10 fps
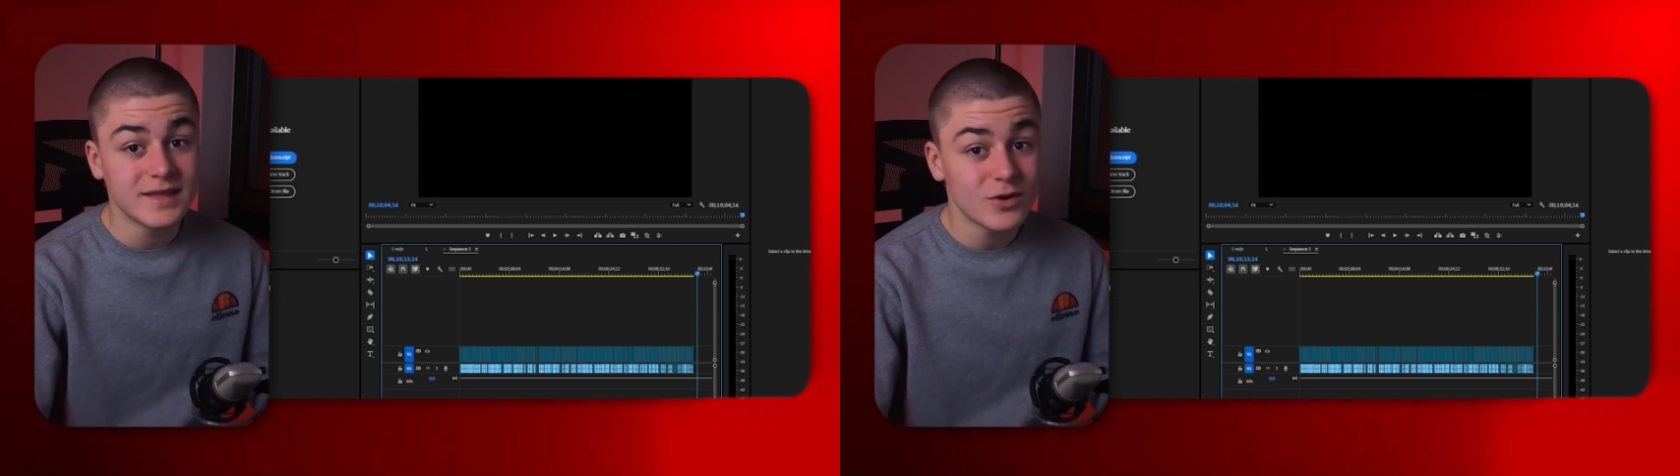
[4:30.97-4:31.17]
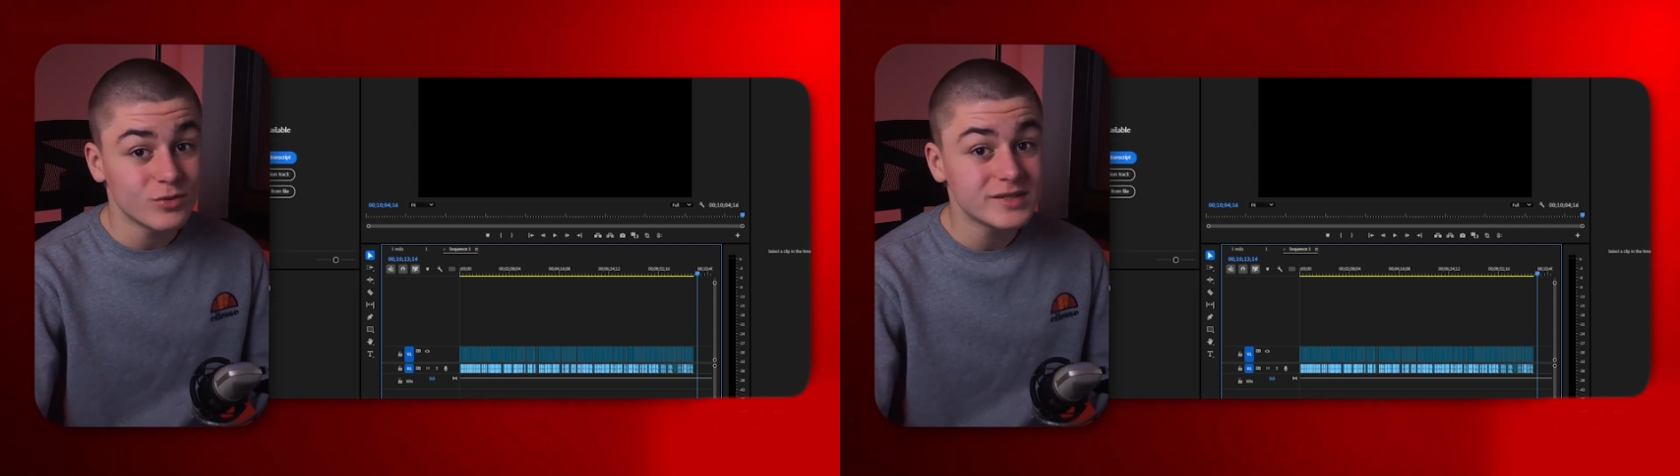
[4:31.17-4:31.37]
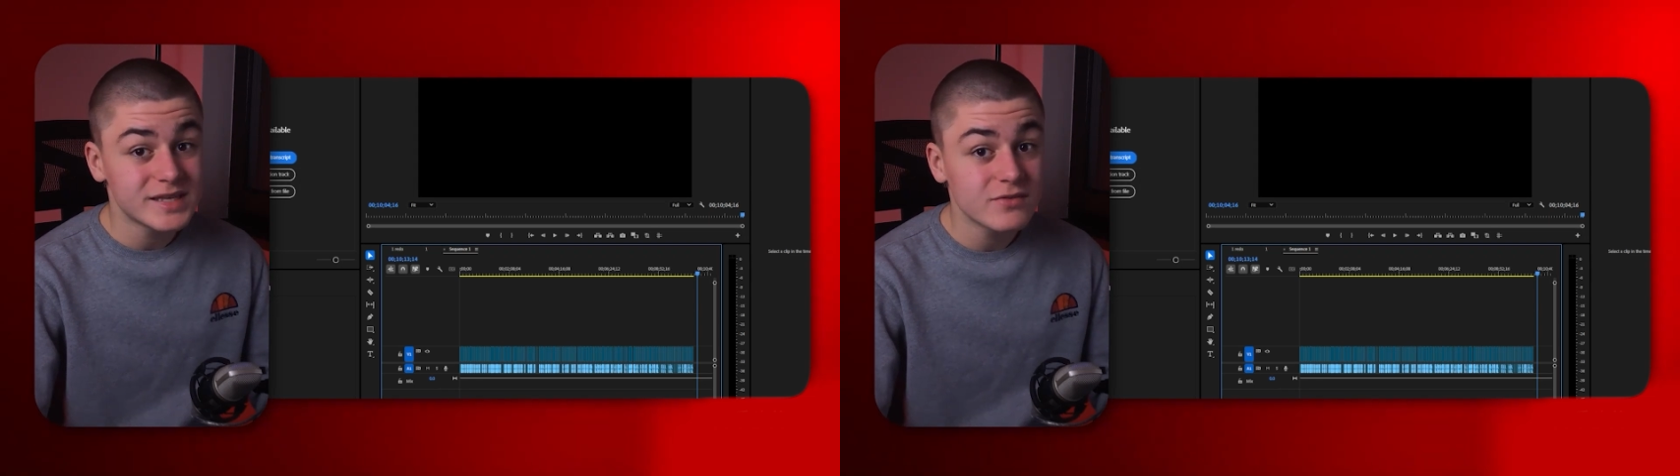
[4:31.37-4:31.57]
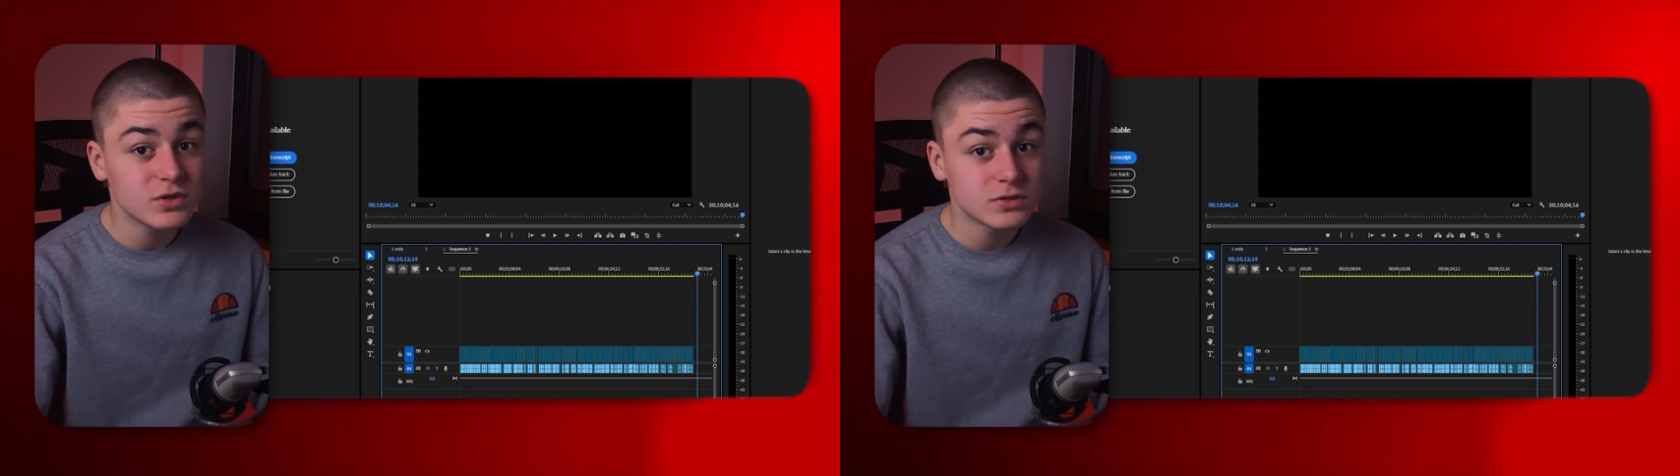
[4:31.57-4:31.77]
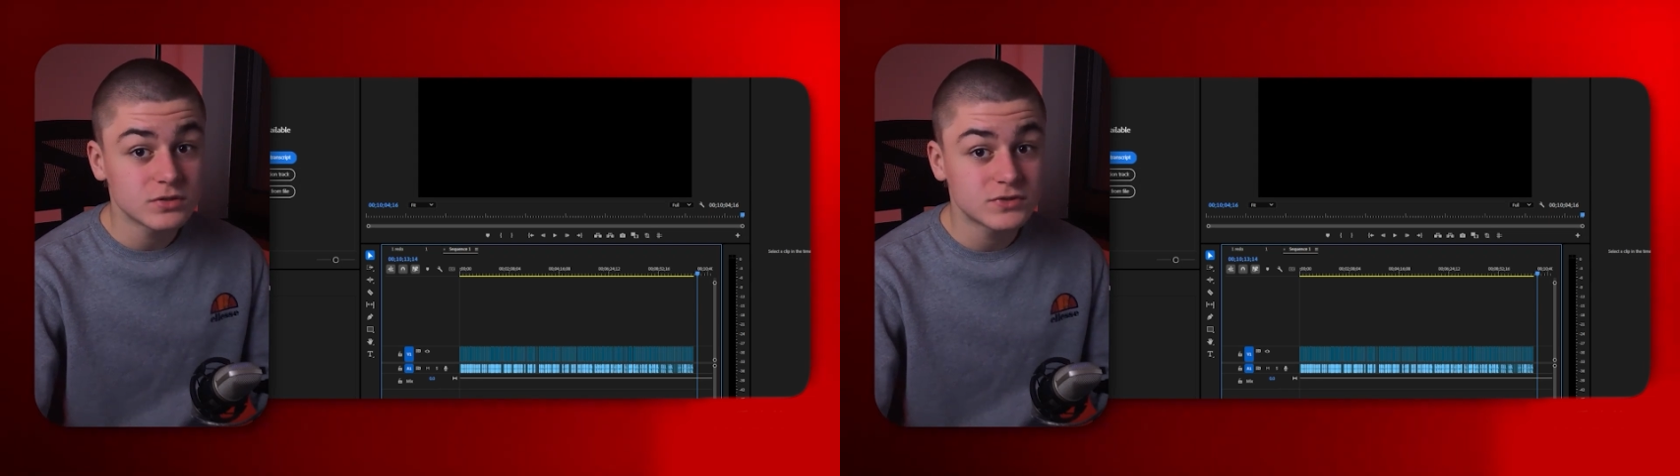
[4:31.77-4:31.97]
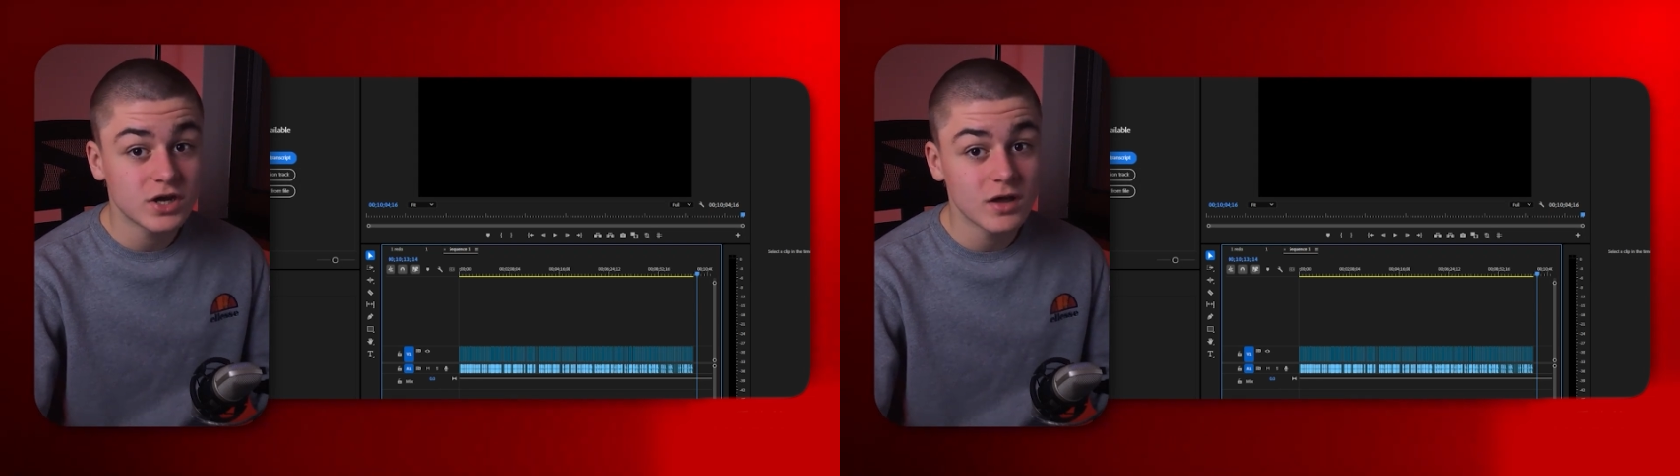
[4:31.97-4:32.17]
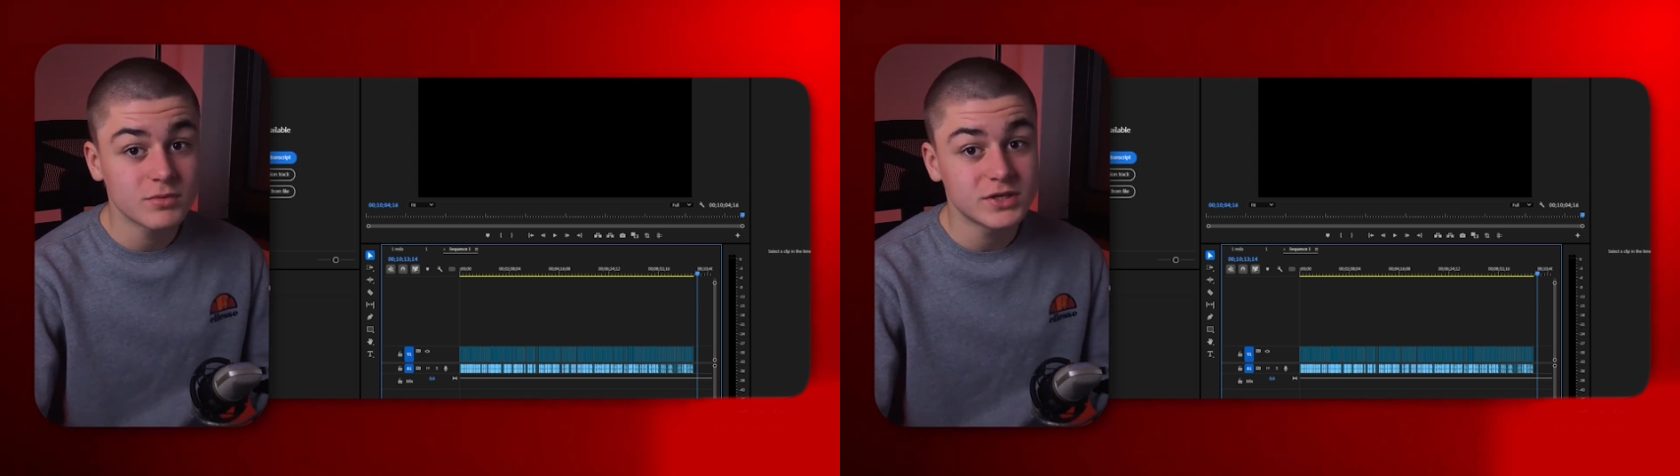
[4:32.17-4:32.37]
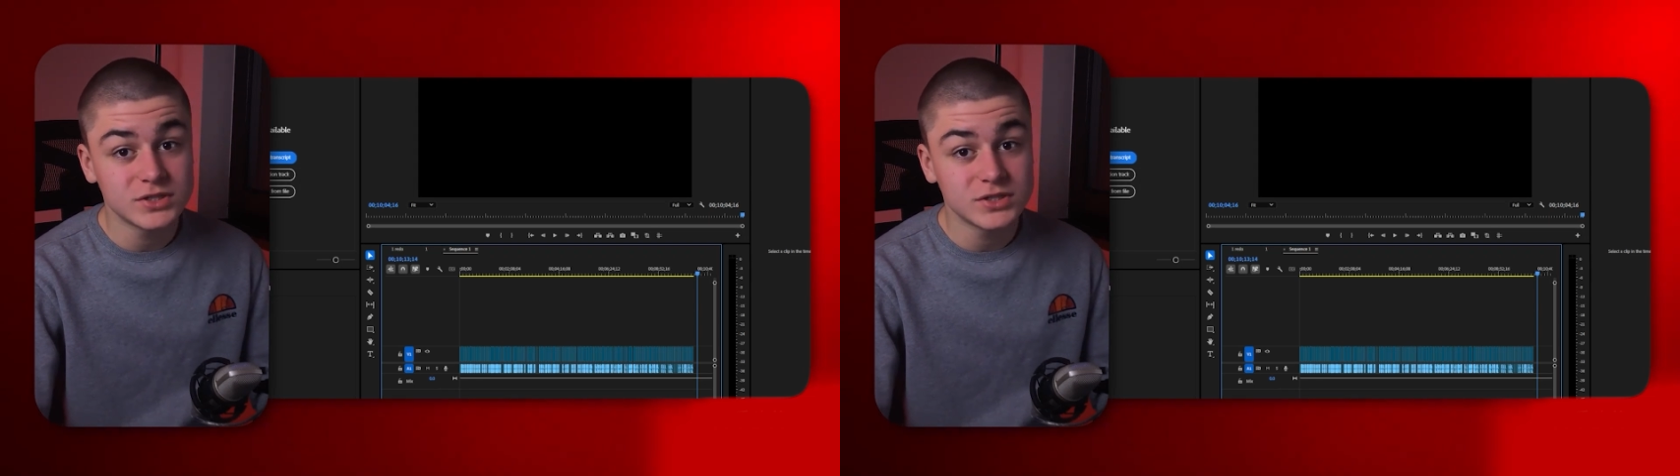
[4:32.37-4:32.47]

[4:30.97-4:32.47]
And that will save you a lot of time,